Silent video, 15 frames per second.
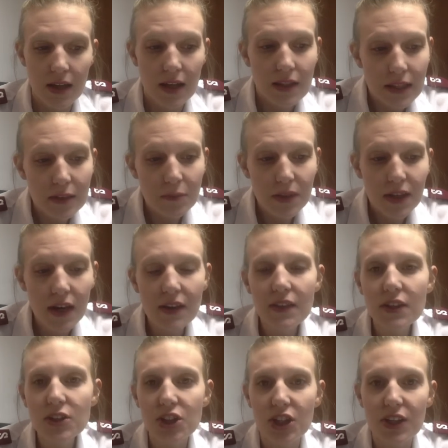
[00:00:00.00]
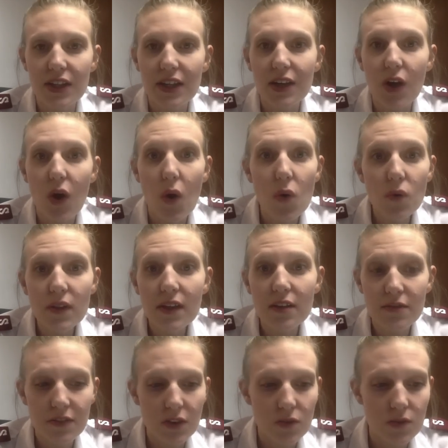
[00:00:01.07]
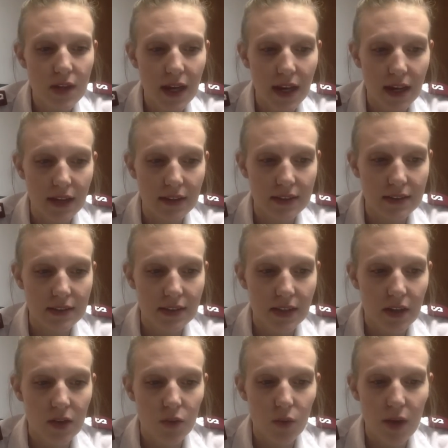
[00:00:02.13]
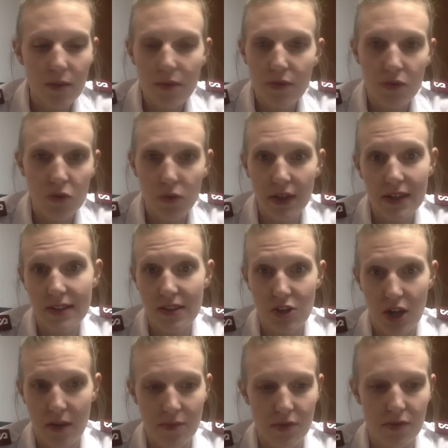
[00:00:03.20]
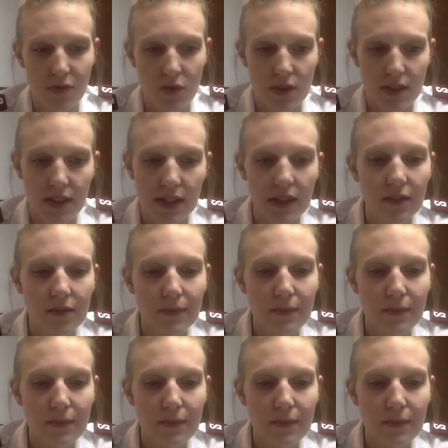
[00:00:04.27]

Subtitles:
They'd begun their journey only a few days right before we get to chapter 14.